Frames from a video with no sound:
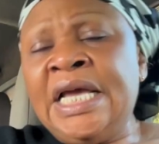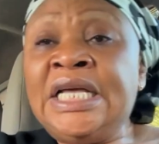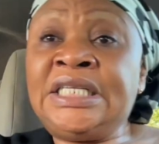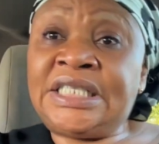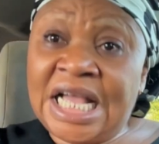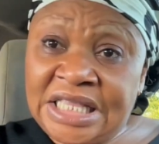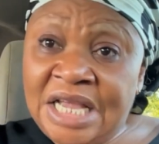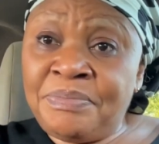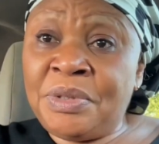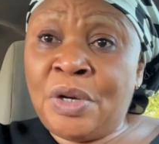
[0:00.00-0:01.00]
It
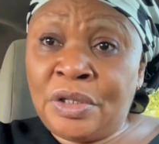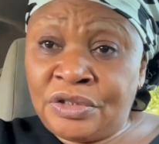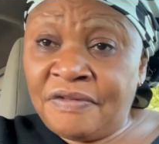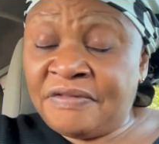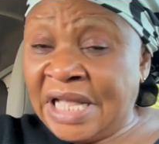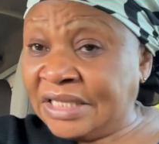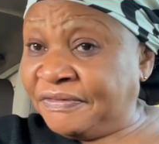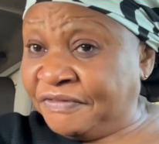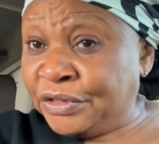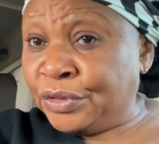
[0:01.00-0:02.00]
started because of that
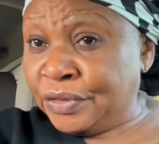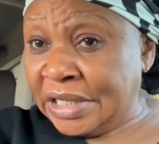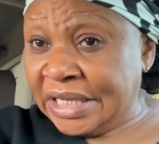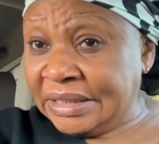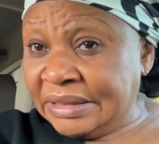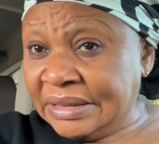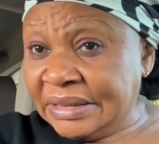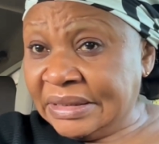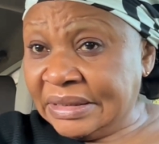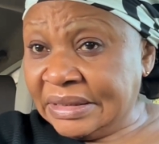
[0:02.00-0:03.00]
video that
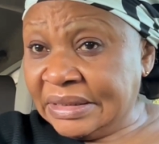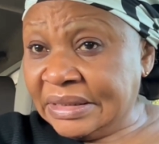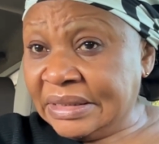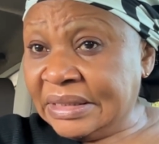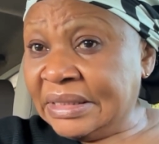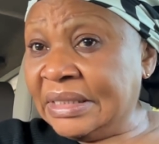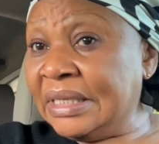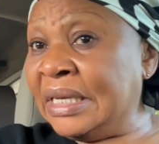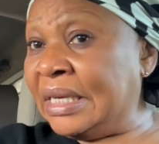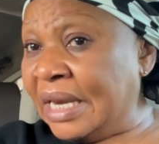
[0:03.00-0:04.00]

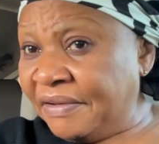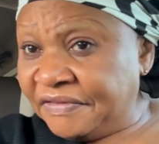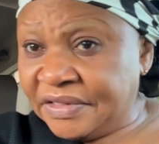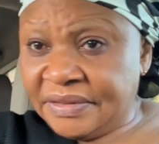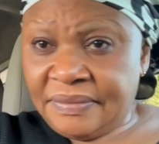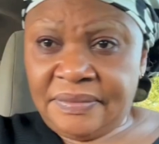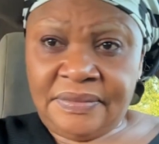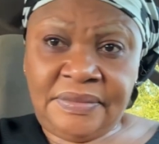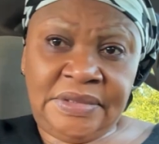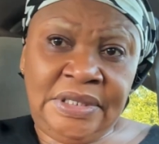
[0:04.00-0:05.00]
he left.
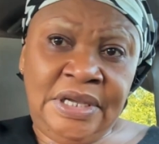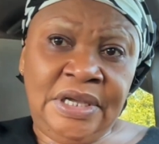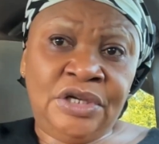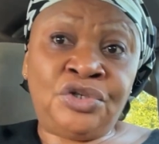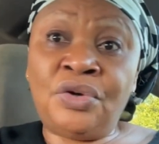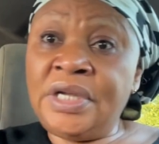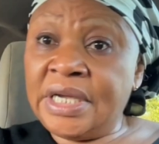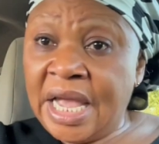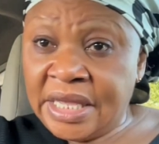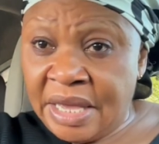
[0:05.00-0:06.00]

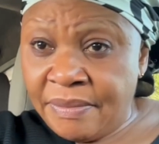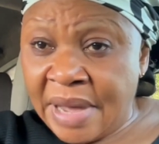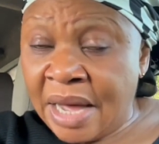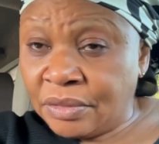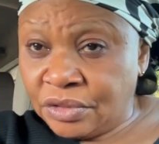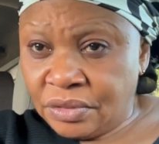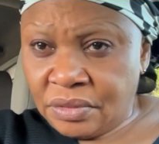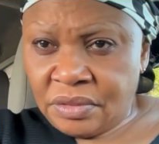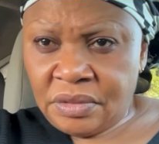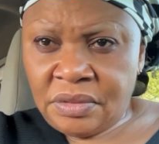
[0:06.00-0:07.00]
Soyinka came out
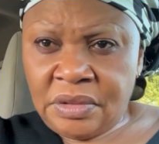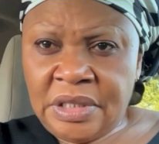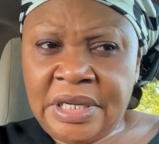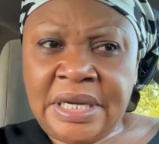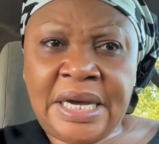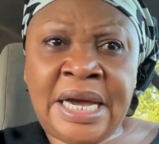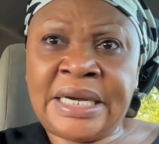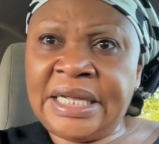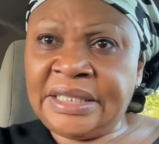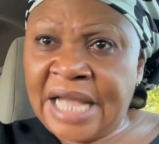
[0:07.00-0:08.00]

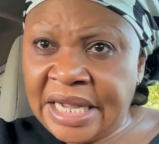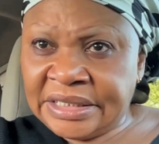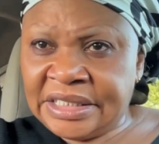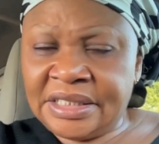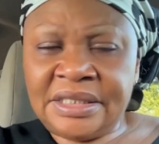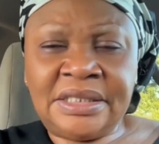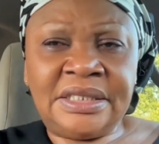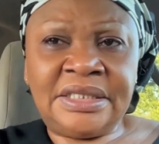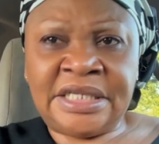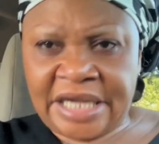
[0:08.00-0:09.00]
and attacked
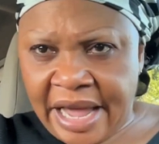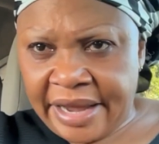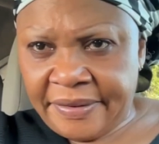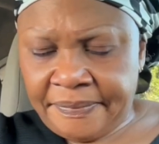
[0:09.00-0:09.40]
the guy.